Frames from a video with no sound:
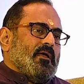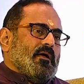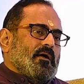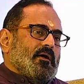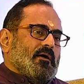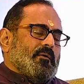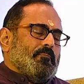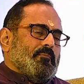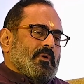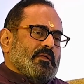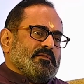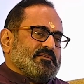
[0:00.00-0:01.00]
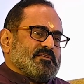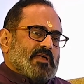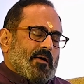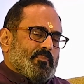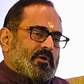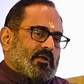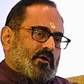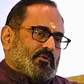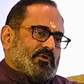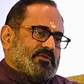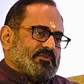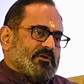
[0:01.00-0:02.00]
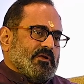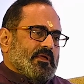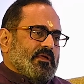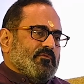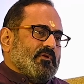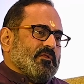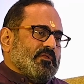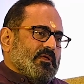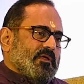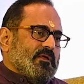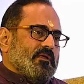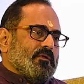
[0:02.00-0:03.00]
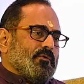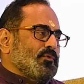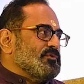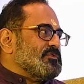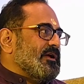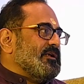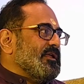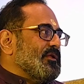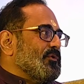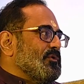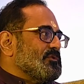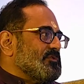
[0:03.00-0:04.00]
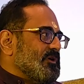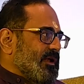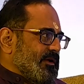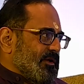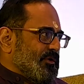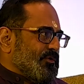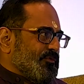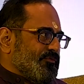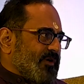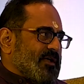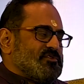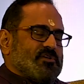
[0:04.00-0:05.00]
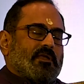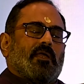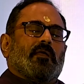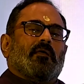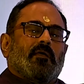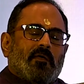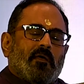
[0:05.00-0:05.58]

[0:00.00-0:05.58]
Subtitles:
and this has happened now recently, even in the rules, IT rules relating to fact checking.